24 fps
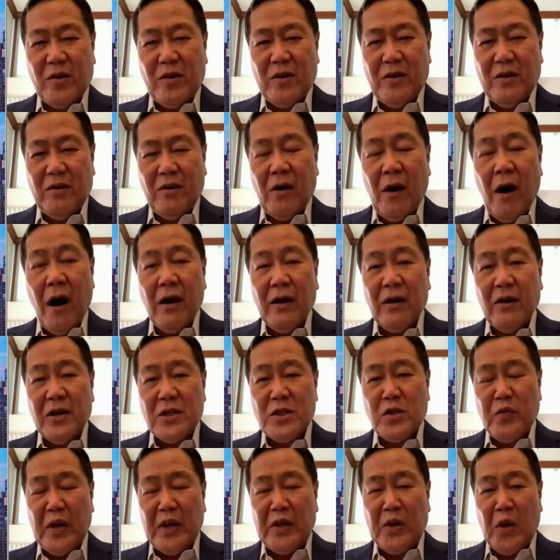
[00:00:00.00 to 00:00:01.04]
UNCLOS
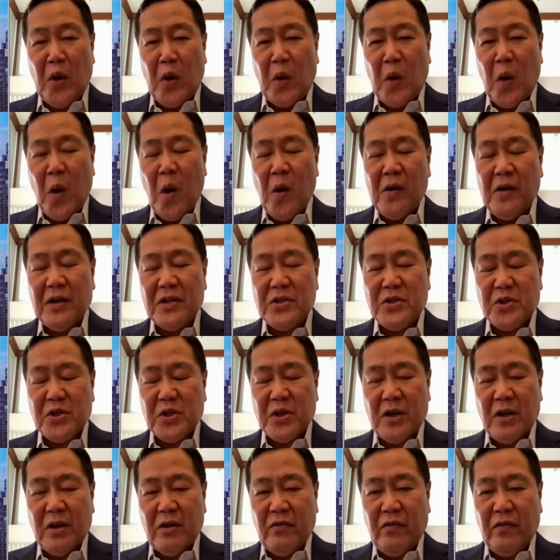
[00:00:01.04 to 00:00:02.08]
will no longer
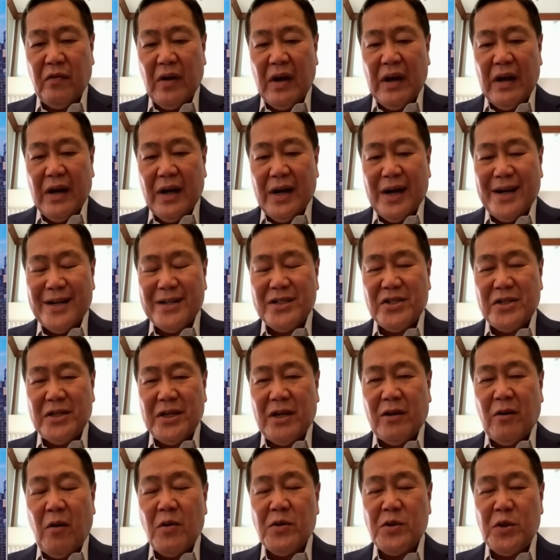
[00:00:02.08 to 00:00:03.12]
serve as the
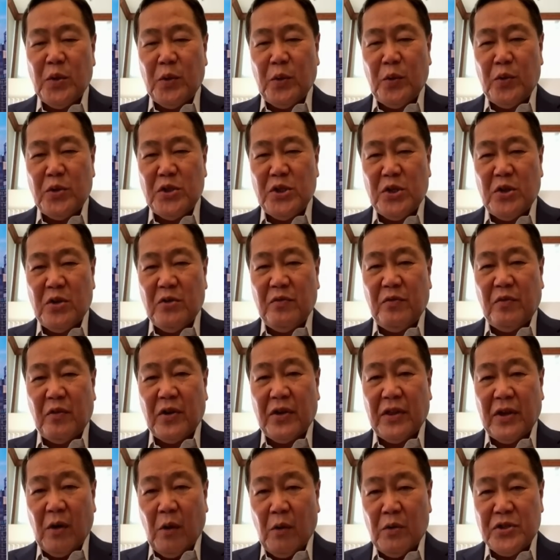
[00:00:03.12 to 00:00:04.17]
constitution for the
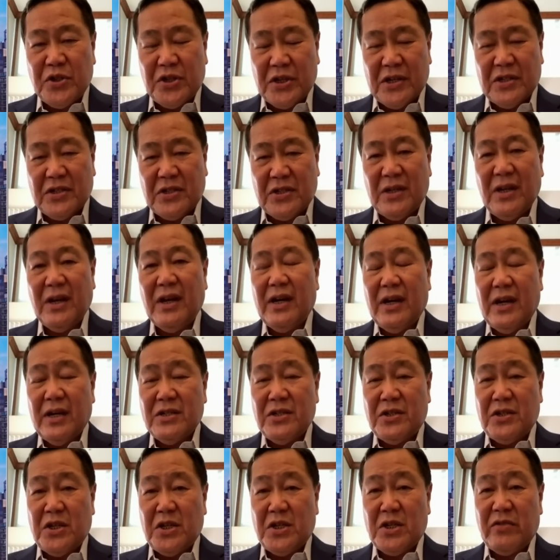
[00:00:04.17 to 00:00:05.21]
oceans and
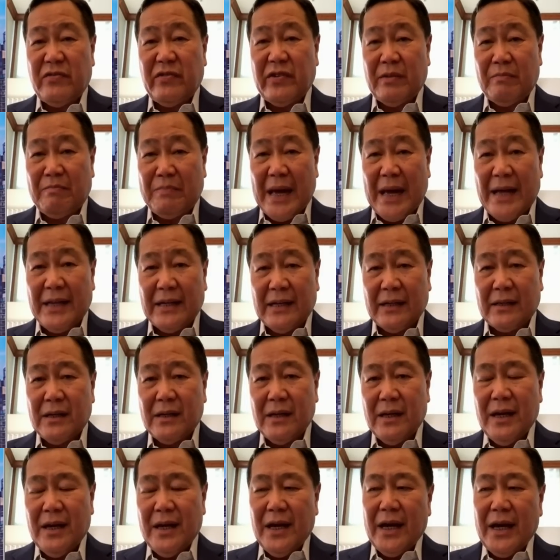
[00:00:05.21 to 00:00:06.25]
seas of our planet.
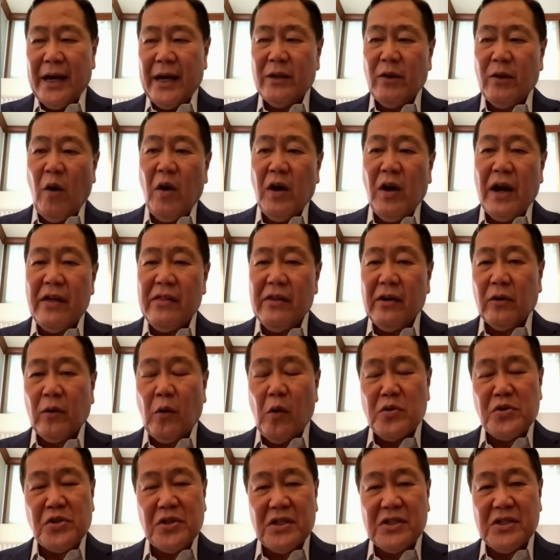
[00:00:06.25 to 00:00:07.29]
And all other
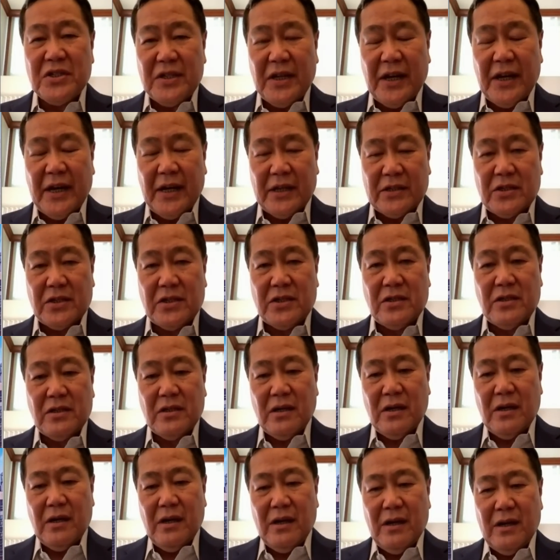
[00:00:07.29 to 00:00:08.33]
coastal states,
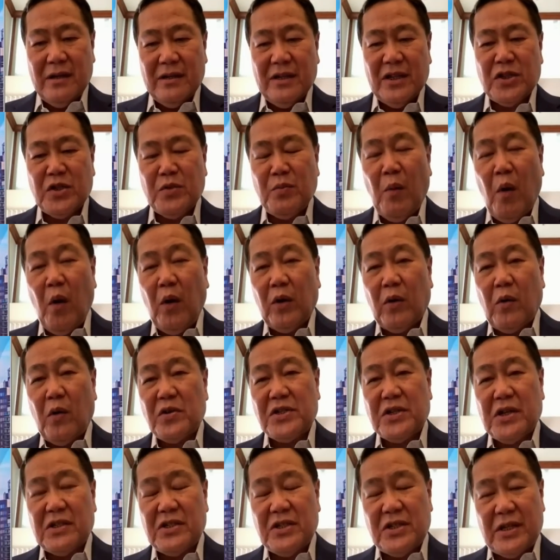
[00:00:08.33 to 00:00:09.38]
the small
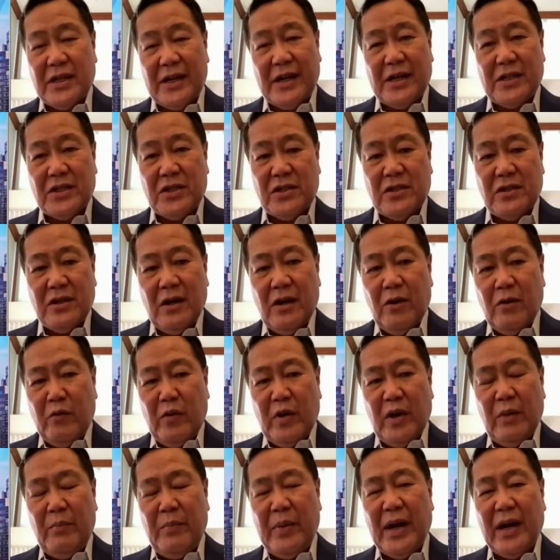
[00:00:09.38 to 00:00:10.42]
coastal states,
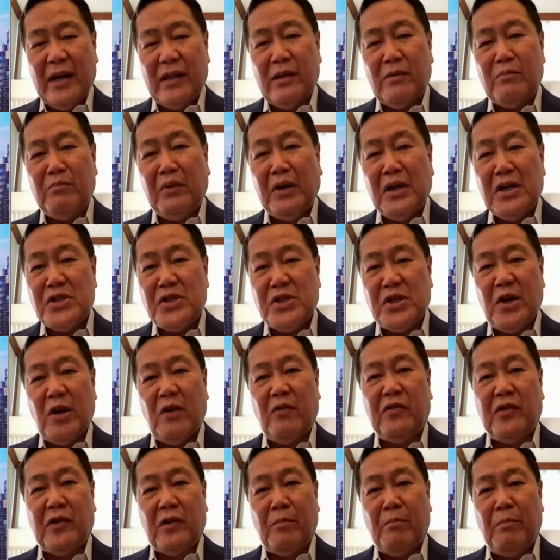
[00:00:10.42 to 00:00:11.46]
will be at the mercy of
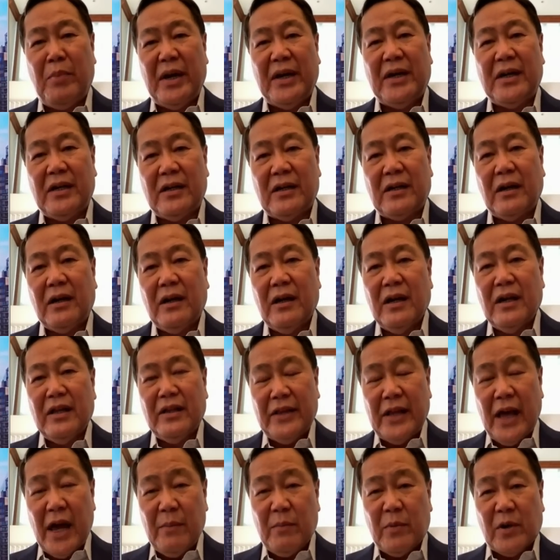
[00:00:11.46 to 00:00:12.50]
their bigger
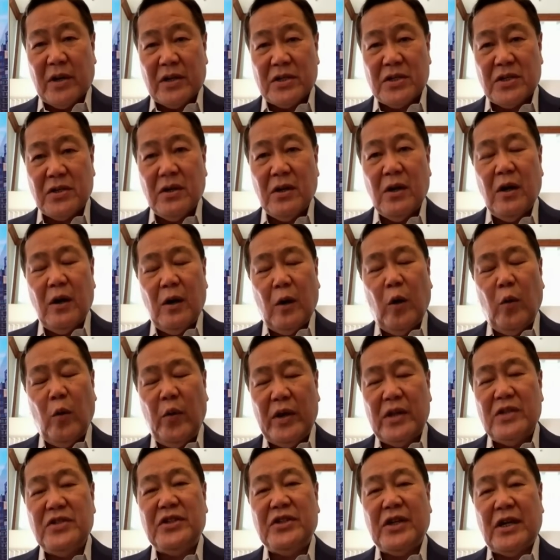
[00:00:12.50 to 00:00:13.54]
neighbors who will
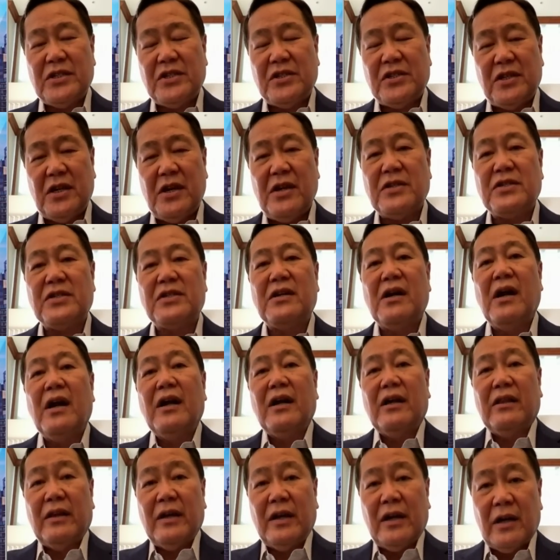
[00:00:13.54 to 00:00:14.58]
just seize
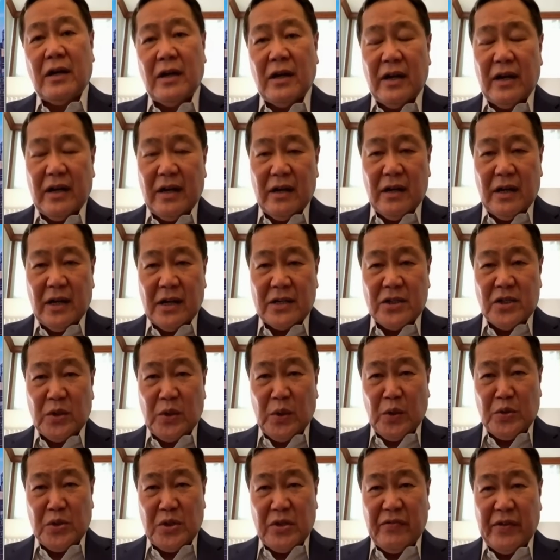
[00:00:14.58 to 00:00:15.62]
their
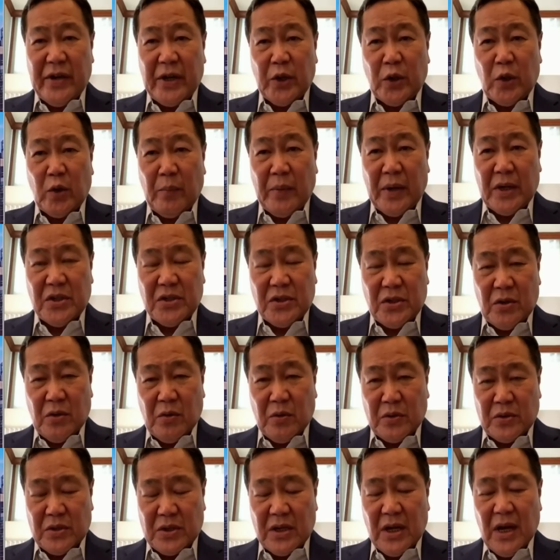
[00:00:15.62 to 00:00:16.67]
exclusive economic
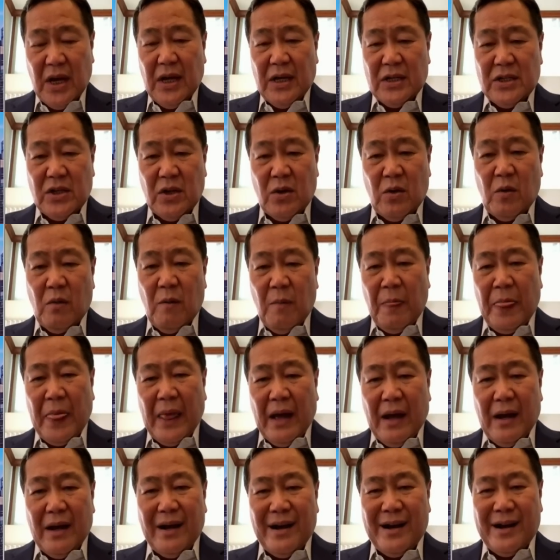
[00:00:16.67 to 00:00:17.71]
zones. So
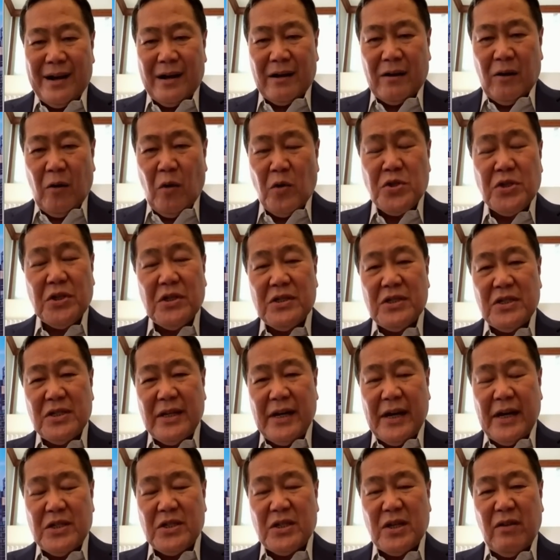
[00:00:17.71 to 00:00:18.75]
coastal
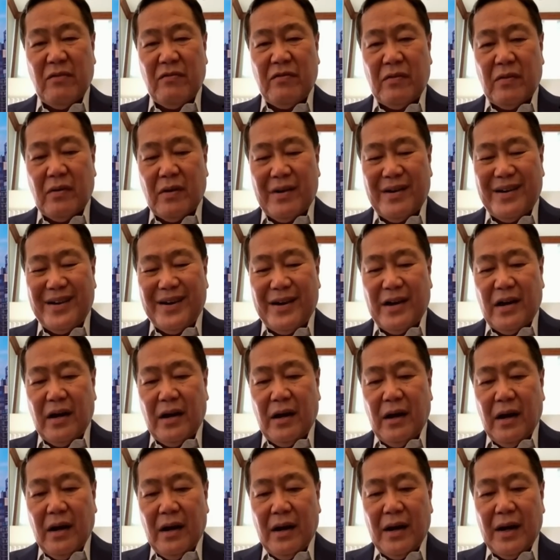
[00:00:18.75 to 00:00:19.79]
states have
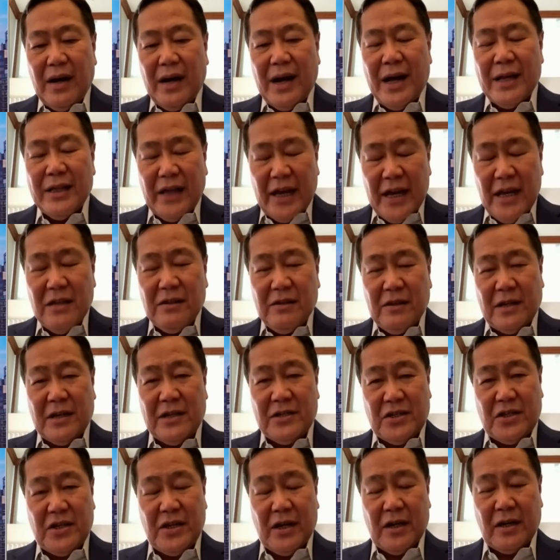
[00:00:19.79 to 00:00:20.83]
an
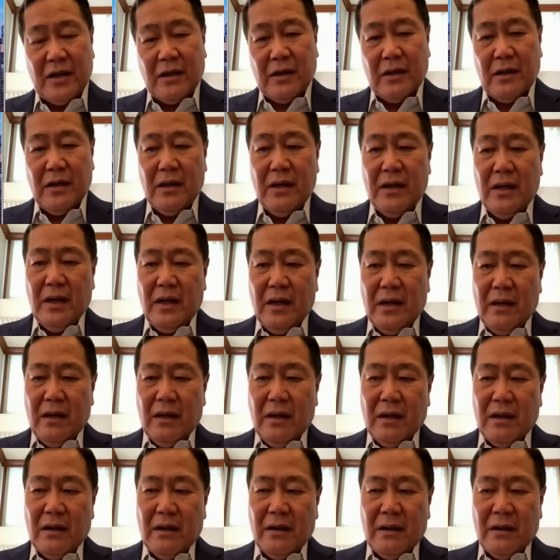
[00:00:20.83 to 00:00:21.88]
interest here.
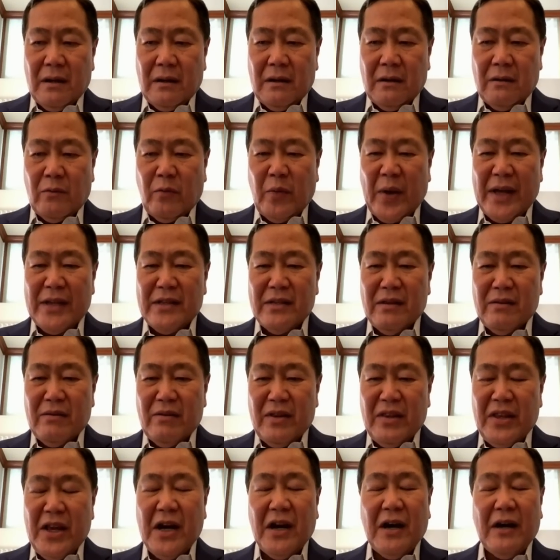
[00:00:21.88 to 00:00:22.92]
When
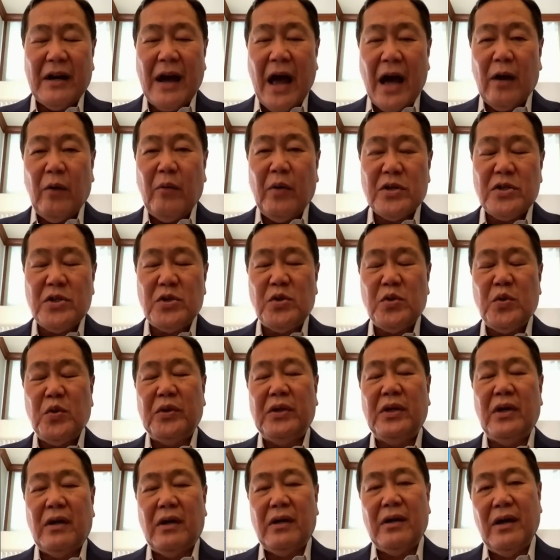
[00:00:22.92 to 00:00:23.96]
Nicaragua sued
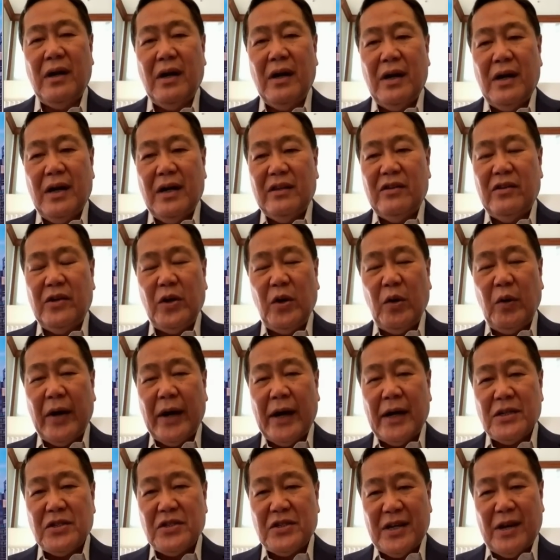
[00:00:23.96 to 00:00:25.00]
the
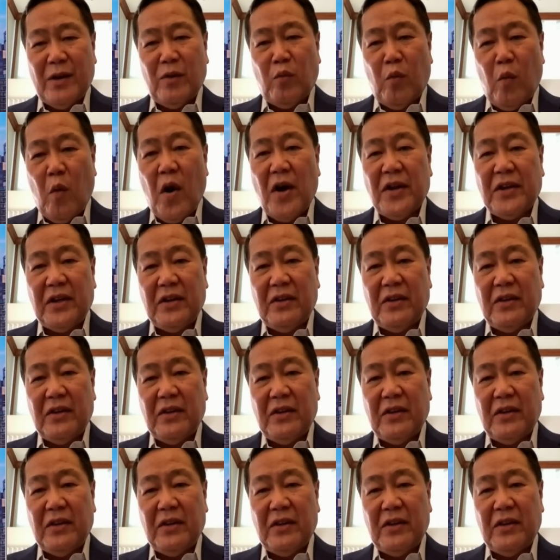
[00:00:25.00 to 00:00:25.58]
US and won in the